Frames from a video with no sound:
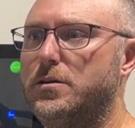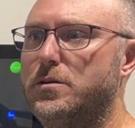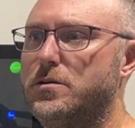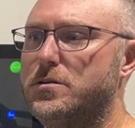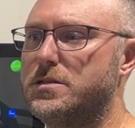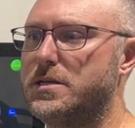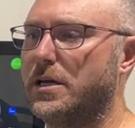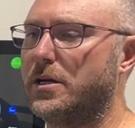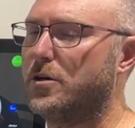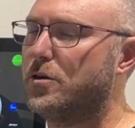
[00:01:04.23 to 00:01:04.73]

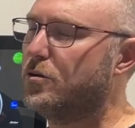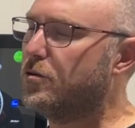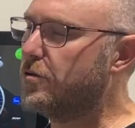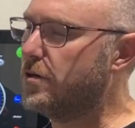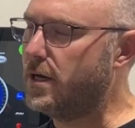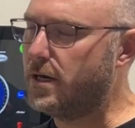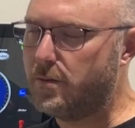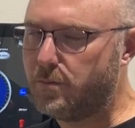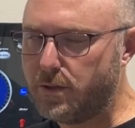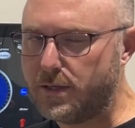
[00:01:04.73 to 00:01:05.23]
who's
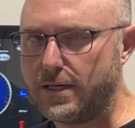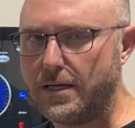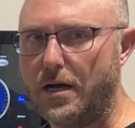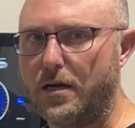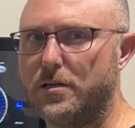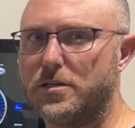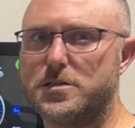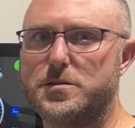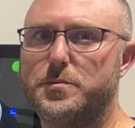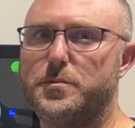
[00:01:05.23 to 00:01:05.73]
incredibly
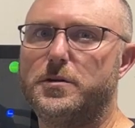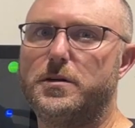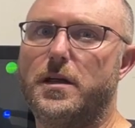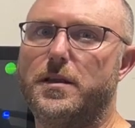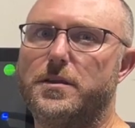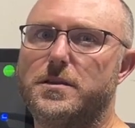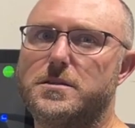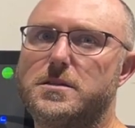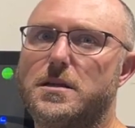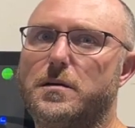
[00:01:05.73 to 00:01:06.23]
knowledgeable on
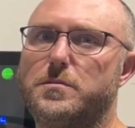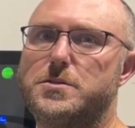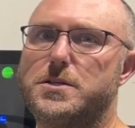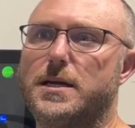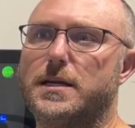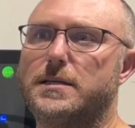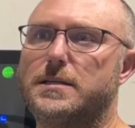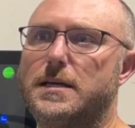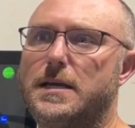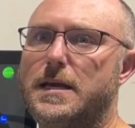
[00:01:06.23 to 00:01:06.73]
the
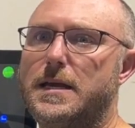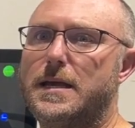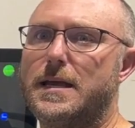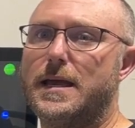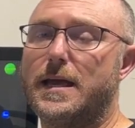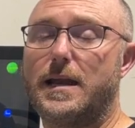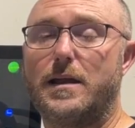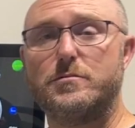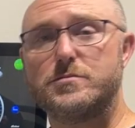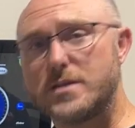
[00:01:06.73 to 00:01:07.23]
subject.
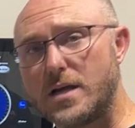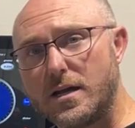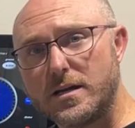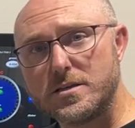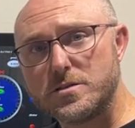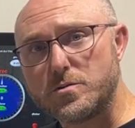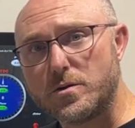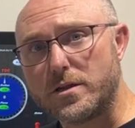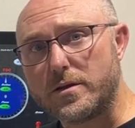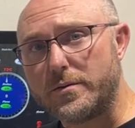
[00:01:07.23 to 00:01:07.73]
And I was
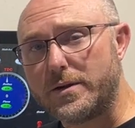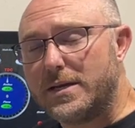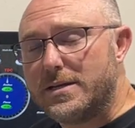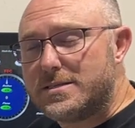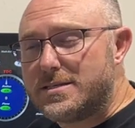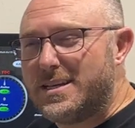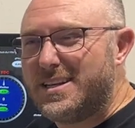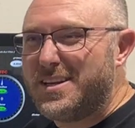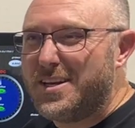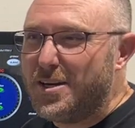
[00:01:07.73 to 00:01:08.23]
honest with him. I
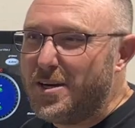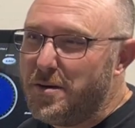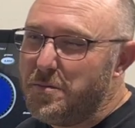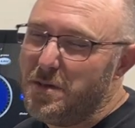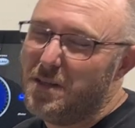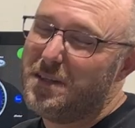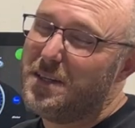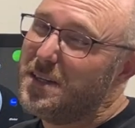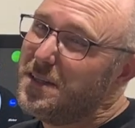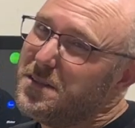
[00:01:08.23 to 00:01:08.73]
said, you know, I'm a
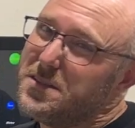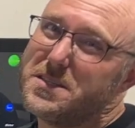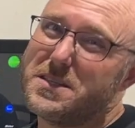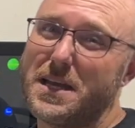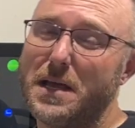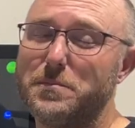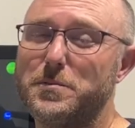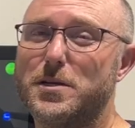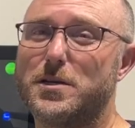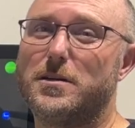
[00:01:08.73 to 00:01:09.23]
little
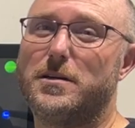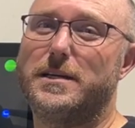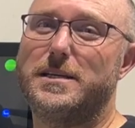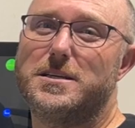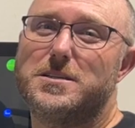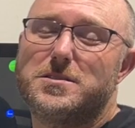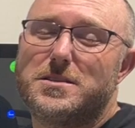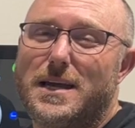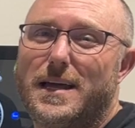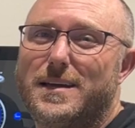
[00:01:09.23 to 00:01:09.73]
skeptical. I
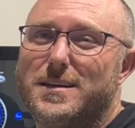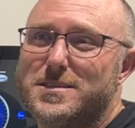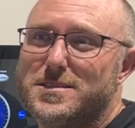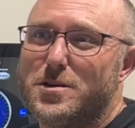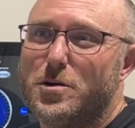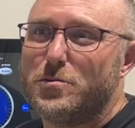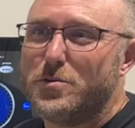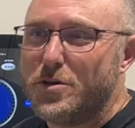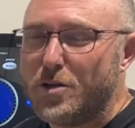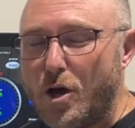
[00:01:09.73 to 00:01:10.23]
just I just
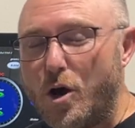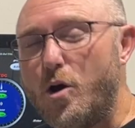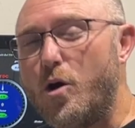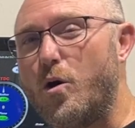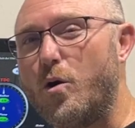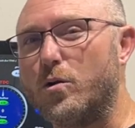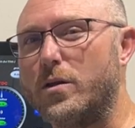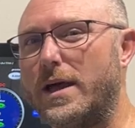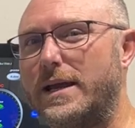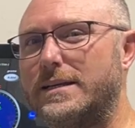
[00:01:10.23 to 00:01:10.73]
don't know.
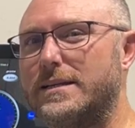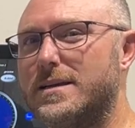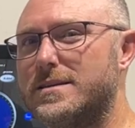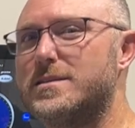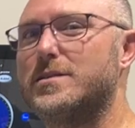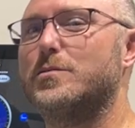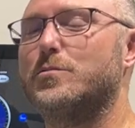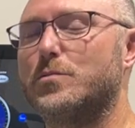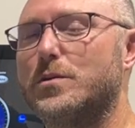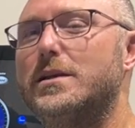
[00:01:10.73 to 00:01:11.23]
Like, does
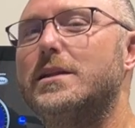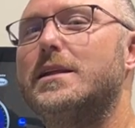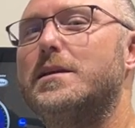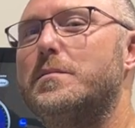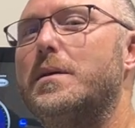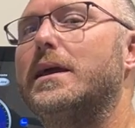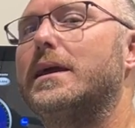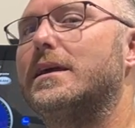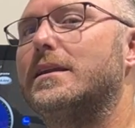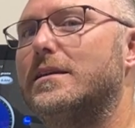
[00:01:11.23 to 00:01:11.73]
it really
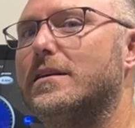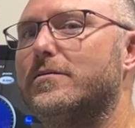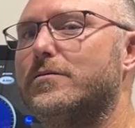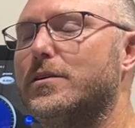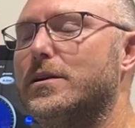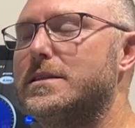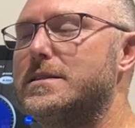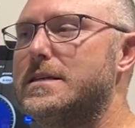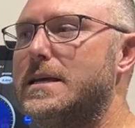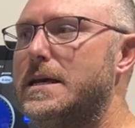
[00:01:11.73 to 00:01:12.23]
make a
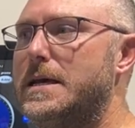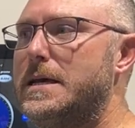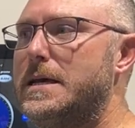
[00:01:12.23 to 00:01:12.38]
difference?